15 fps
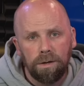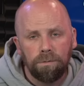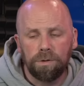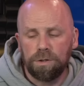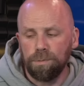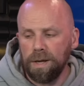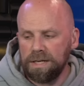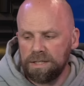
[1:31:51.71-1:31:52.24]

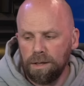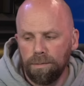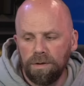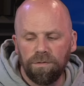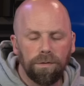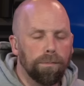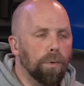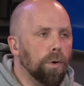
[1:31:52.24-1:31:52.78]
which makes them
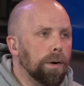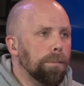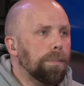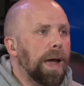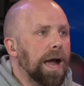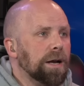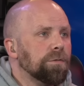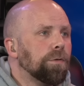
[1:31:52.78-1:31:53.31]
even more
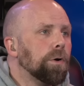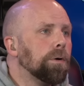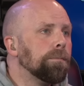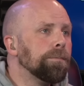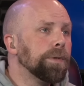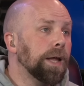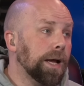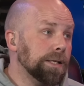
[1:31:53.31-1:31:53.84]
impactful
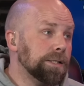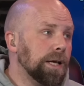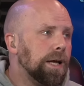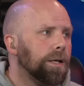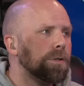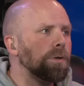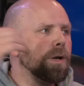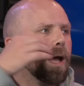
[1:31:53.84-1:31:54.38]
as they
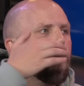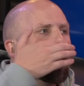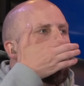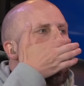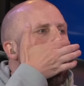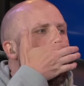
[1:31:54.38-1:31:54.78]
enter now.